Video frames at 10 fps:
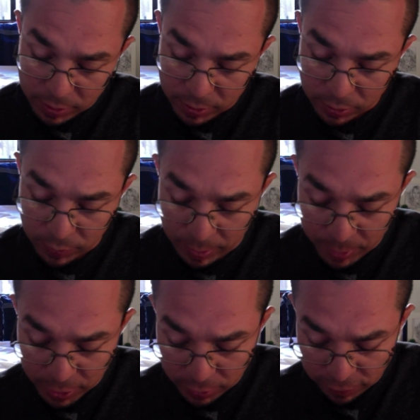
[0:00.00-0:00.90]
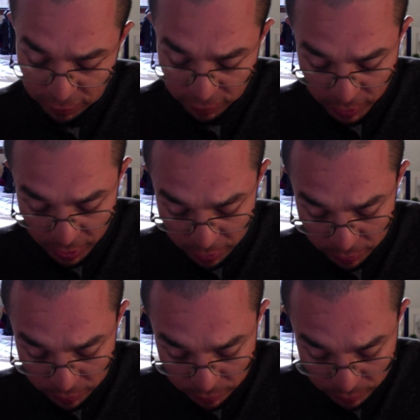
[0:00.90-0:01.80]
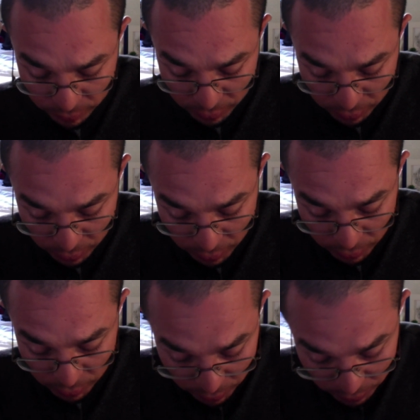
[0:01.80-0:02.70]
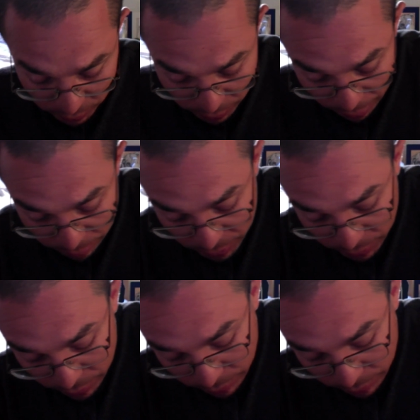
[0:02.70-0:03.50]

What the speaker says: So what I'm gonna do for now is I'm just